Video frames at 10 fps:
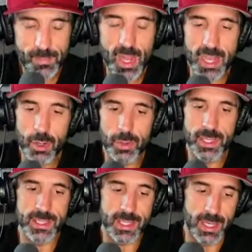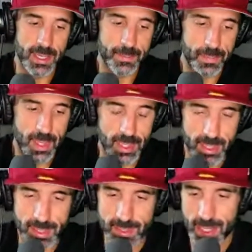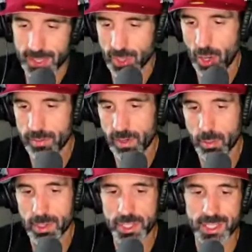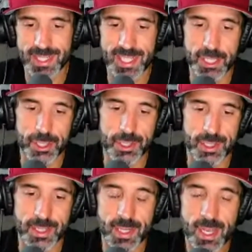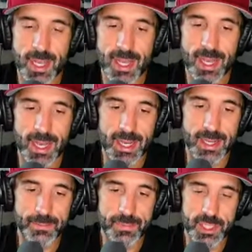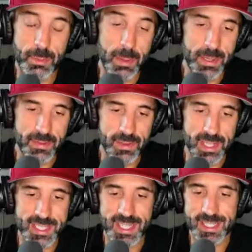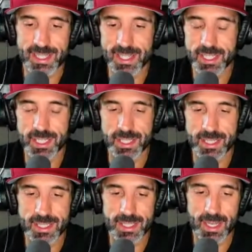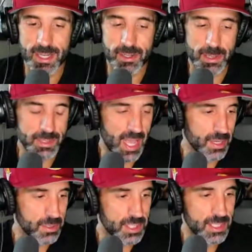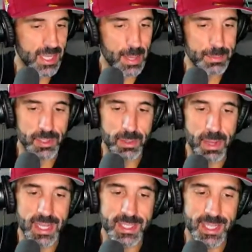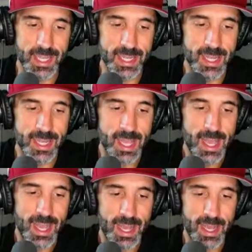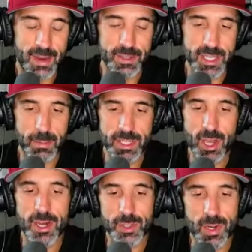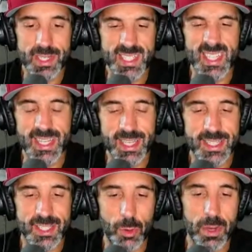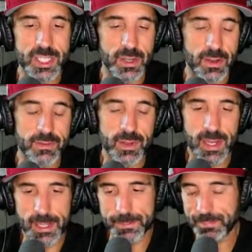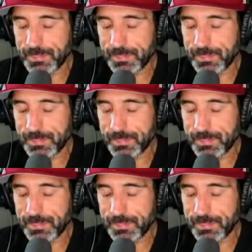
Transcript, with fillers: I know his uh, his uh, daughter very well. She's a teacher, and uh, she might be even listening to this. She's uh, her name's Kendall, and she's absolutely amazing. And uh, every time I talk to her, I see so much of um,